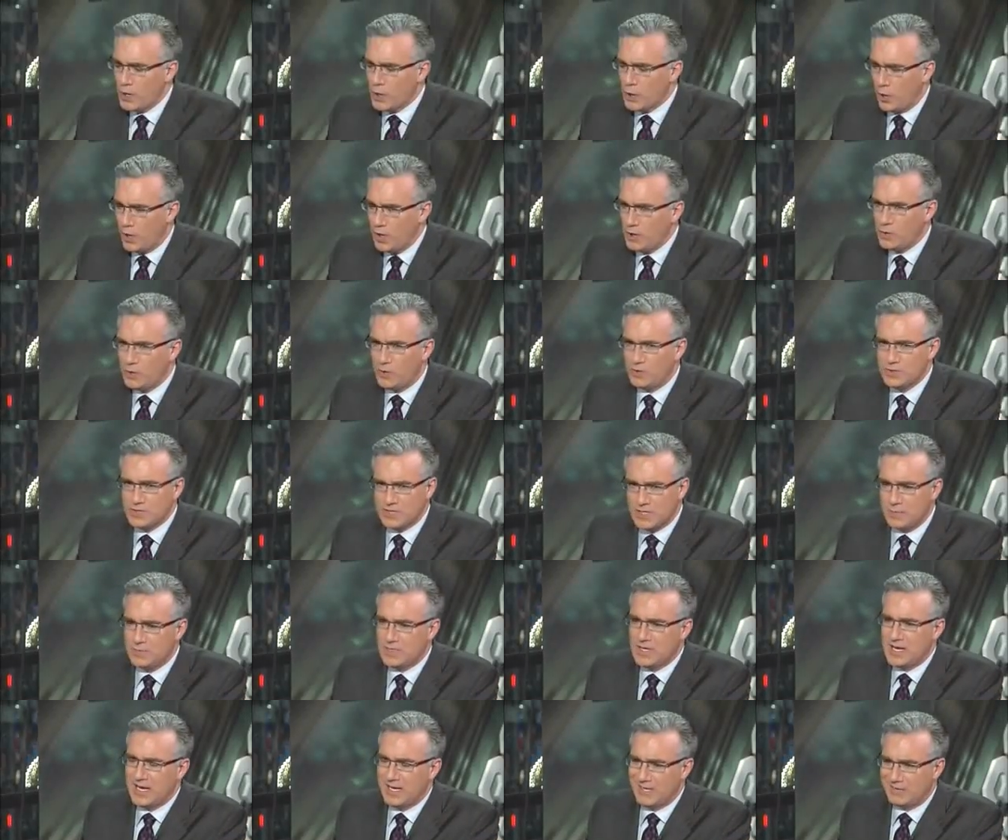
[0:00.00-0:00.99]
Are we going to
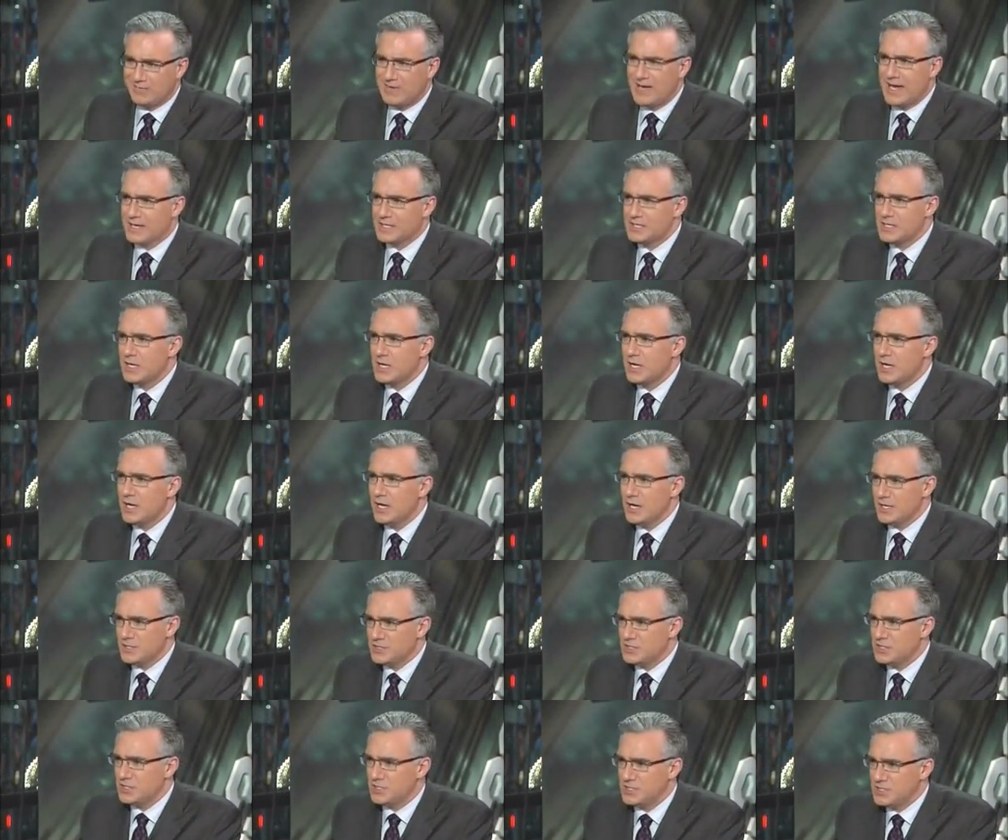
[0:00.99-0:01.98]
someday elect
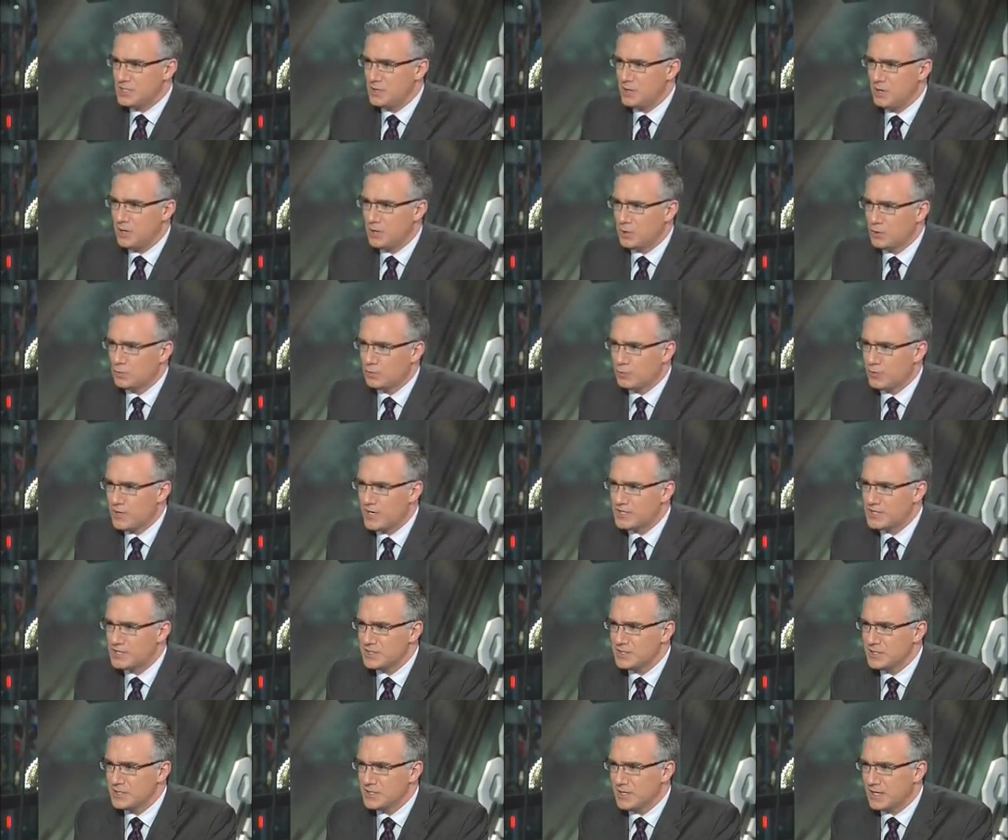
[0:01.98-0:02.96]
a satirical
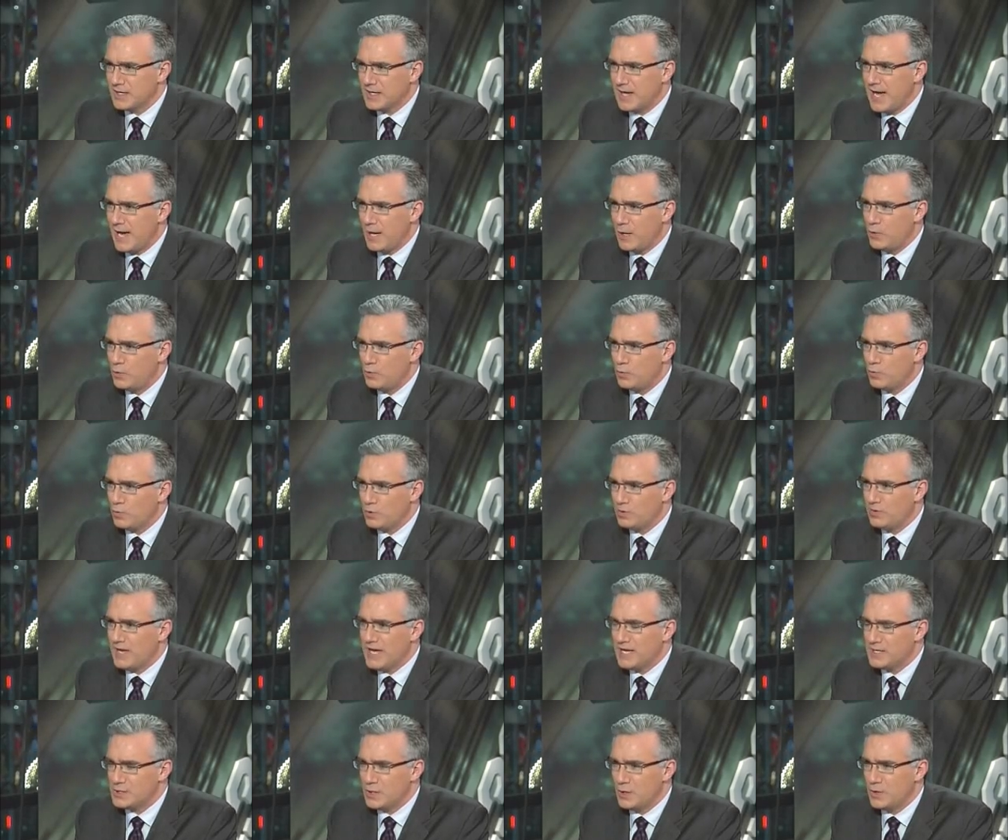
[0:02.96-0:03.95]
president, a guy who
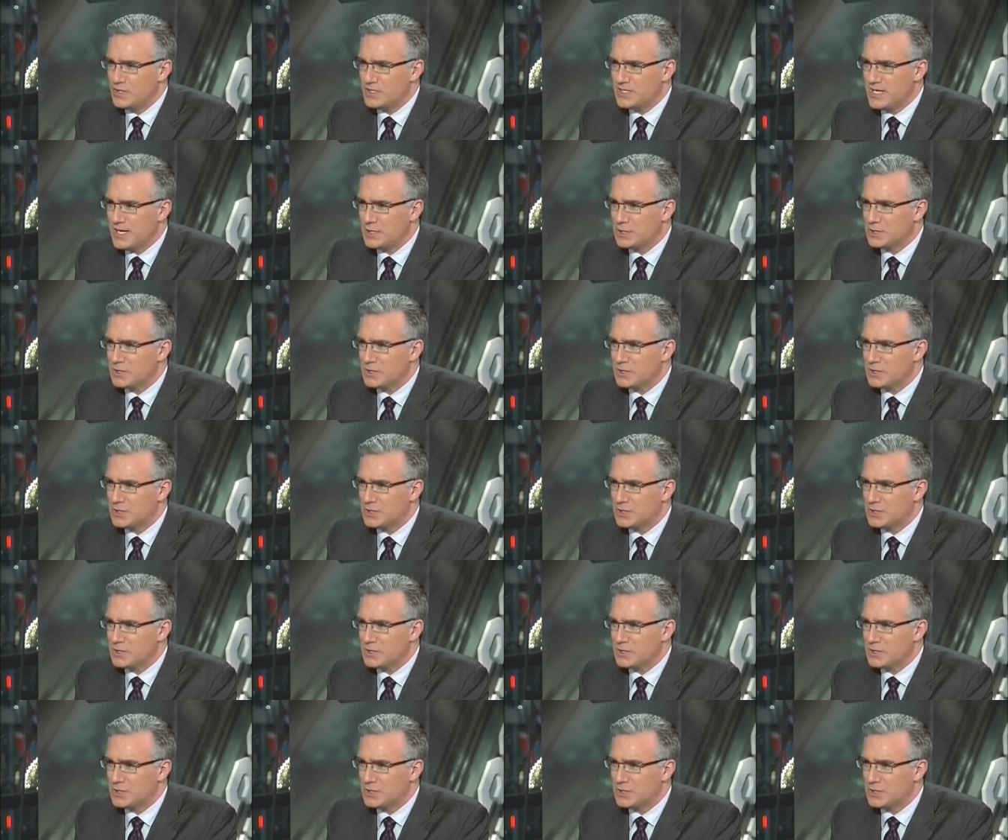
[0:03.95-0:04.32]
really has no